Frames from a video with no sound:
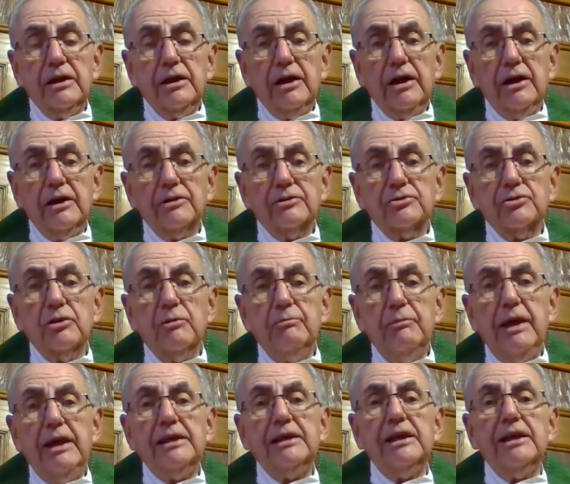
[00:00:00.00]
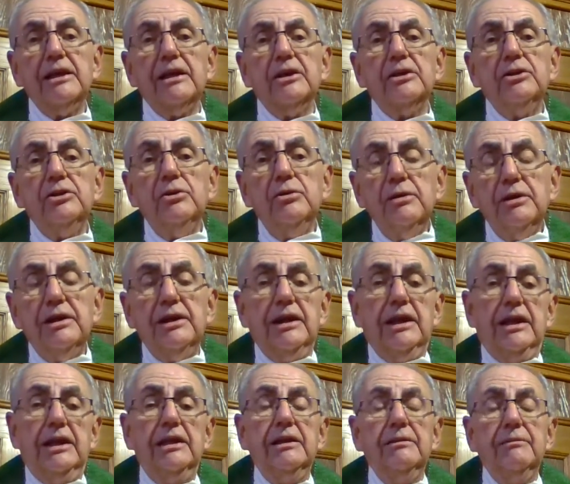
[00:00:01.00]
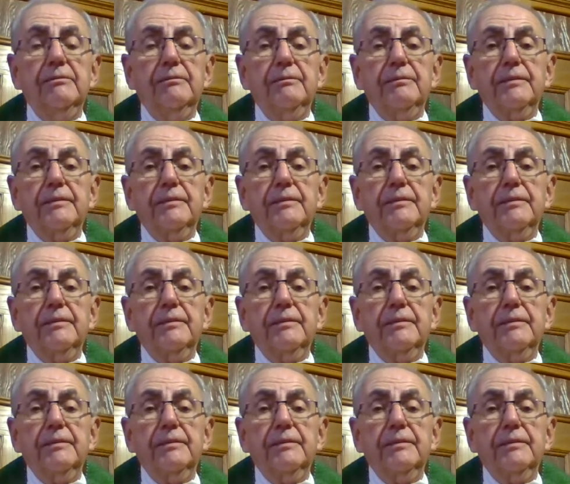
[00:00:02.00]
to making a unity